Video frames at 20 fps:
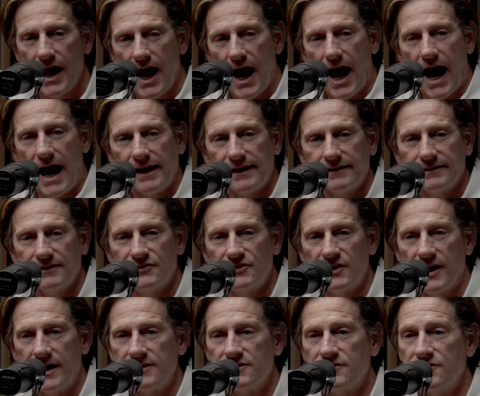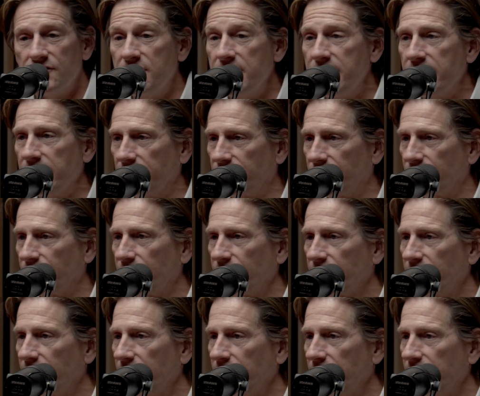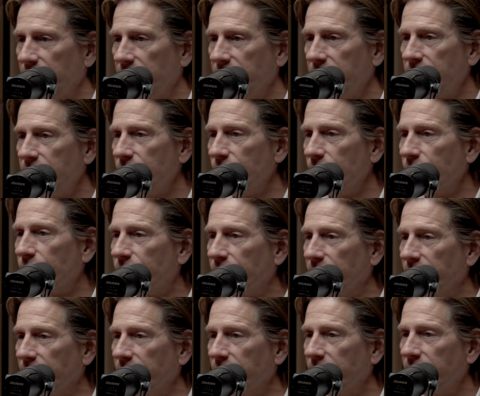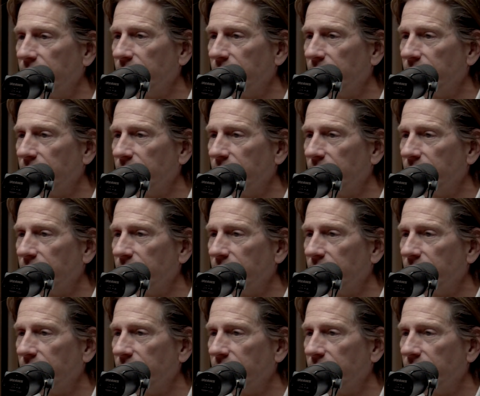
I'd like to change this in Houston.